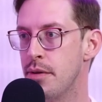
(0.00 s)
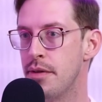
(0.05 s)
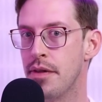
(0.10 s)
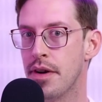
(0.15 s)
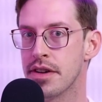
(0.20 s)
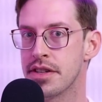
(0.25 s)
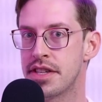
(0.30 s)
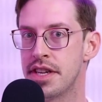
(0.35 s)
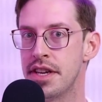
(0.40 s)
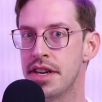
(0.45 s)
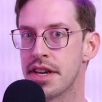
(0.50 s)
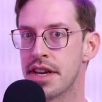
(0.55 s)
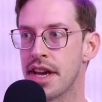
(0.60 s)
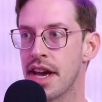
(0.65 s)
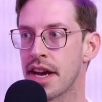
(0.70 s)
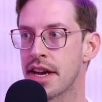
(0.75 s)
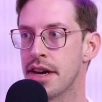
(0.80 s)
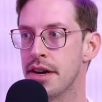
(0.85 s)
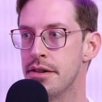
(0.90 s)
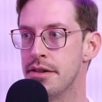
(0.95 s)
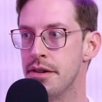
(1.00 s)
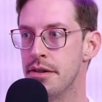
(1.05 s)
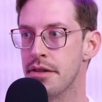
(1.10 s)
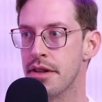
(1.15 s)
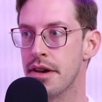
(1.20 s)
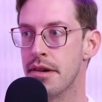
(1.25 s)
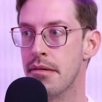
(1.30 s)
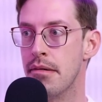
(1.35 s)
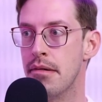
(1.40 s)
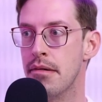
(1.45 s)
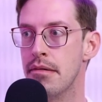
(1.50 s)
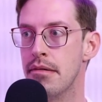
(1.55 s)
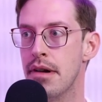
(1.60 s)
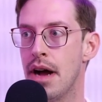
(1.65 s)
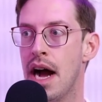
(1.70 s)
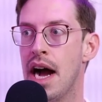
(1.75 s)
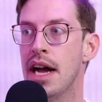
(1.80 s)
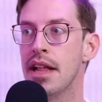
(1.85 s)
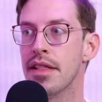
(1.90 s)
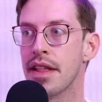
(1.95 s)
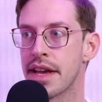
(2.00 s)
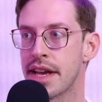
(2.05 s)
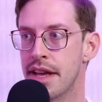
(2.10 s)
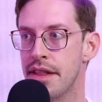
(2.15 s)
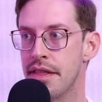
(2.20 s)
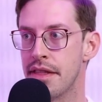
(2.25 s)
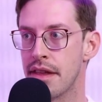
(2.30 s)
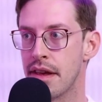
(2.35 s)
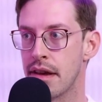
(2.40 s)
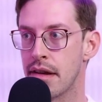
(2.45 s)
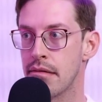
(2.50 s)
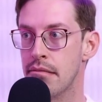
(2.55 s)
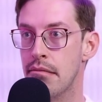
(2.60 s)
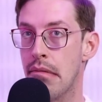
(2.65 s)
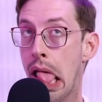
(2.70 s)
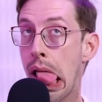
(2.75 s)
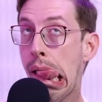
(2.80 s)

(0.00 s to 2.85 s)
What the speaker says: We've all seen a gecko do the eye licking thing.